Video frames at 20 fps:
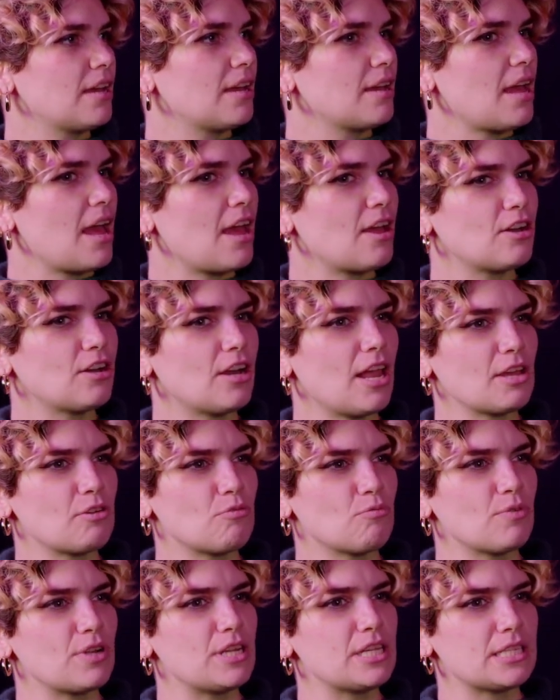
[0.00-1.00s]
And like
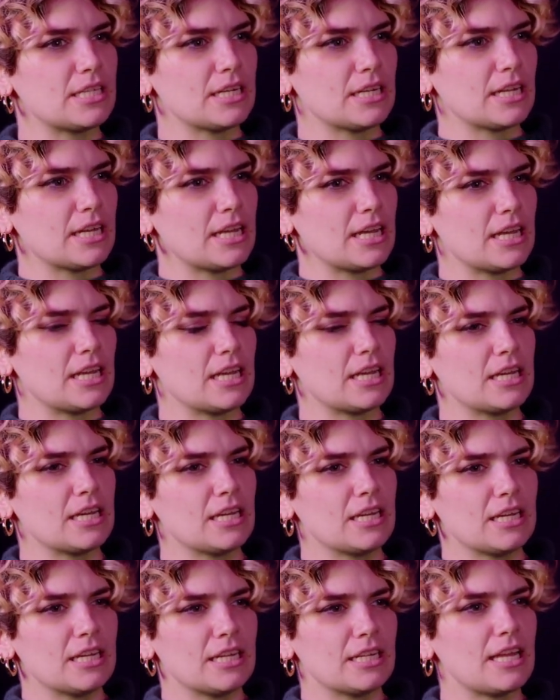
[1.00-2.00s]
recently.
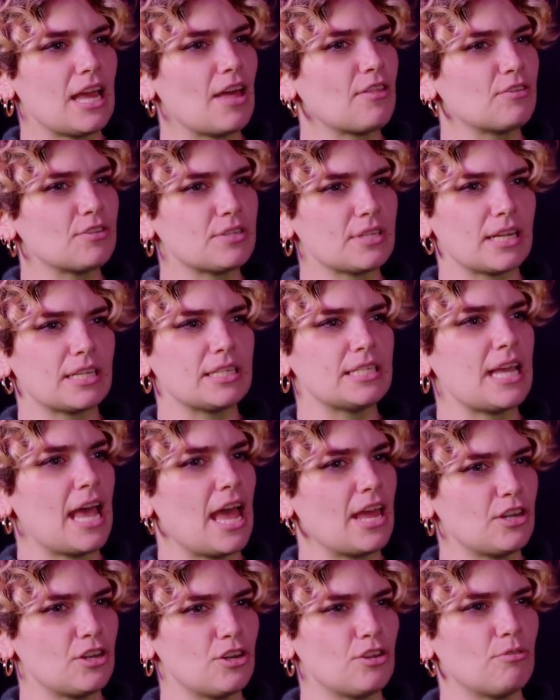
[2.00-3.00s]
Yeah, there's like
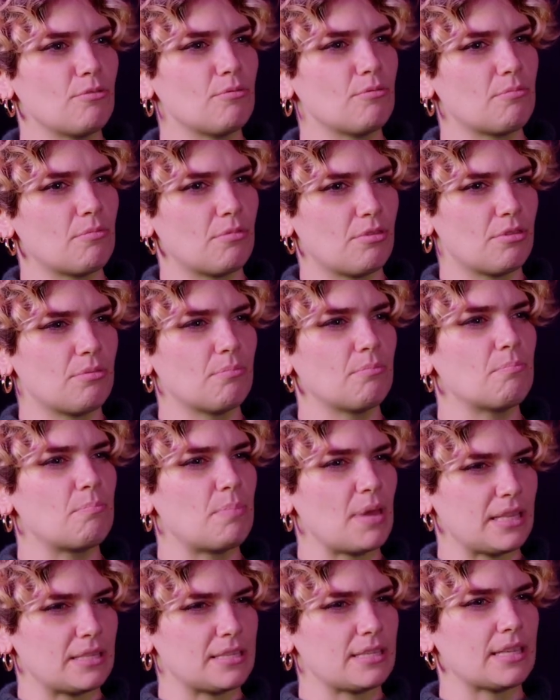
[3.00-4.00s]
10 new
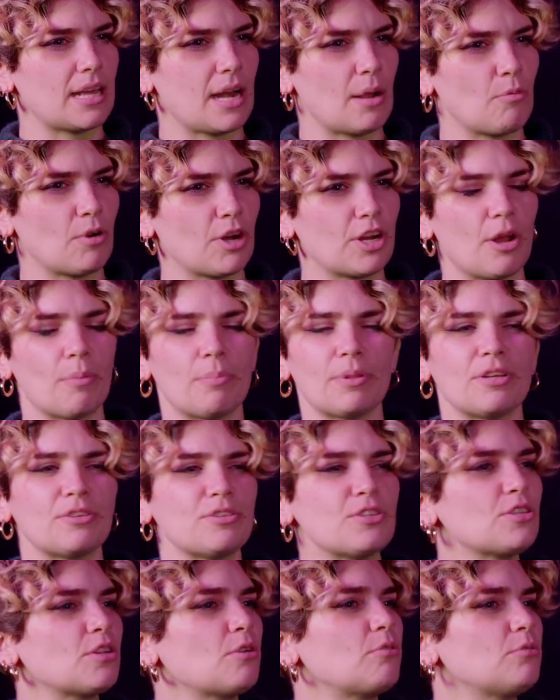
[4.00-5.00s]
bits that I'm working on, but they're
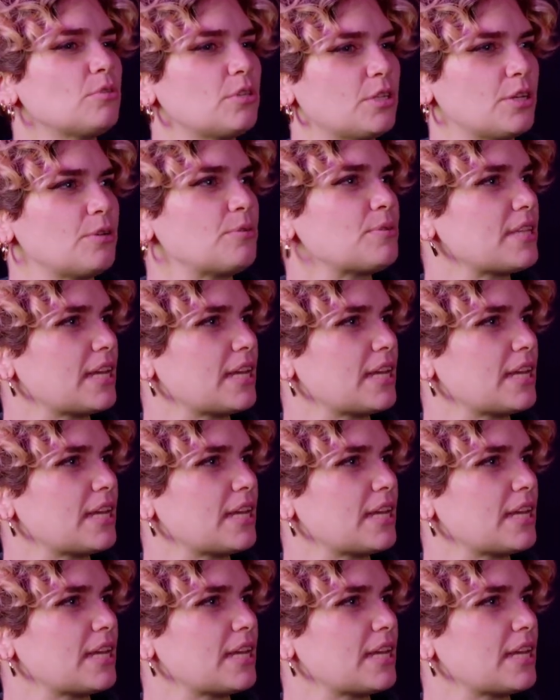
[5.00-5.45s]
so loose.